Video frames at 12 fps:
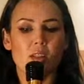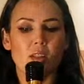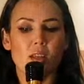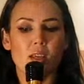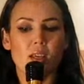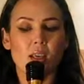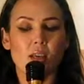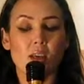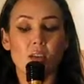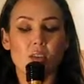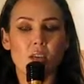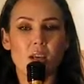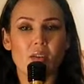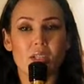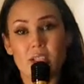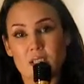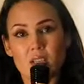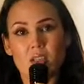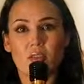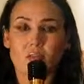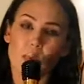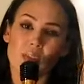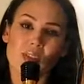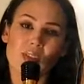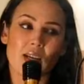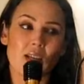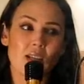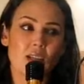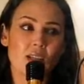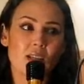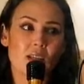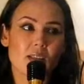I don't have an addictive personality,